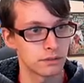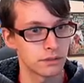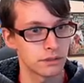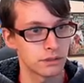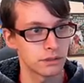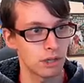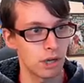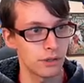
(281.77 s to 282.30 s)

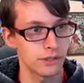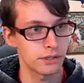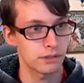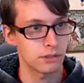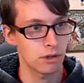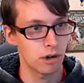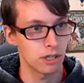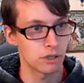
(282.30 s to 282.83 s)
Because all these
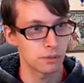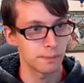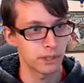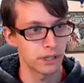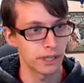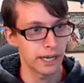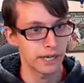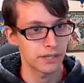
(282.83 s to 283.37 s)
cars should be
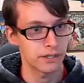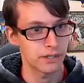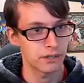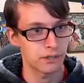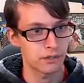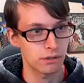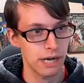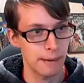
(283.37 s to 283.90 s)
good at is
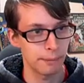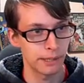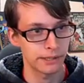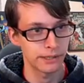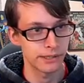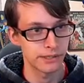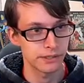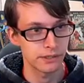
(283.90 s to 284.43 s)
crap like
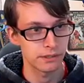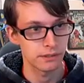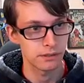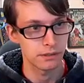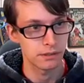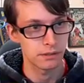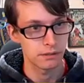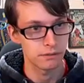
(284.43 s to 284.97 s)
this.
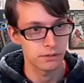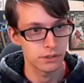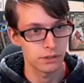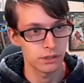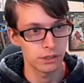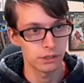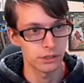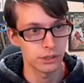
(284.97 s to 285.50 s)

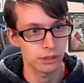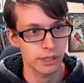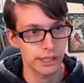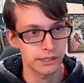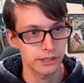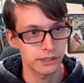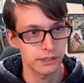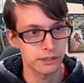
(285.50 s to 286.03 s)
The little
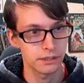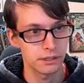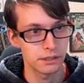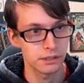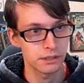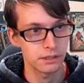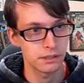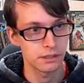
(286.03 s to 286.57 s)
straights.
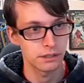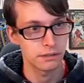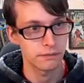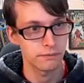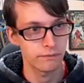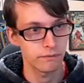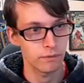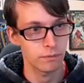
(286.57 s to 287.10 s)

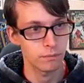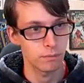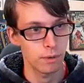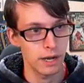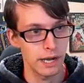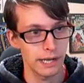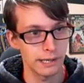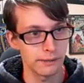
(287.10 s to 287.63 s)

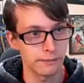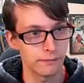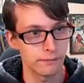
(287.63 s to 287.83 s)
Why?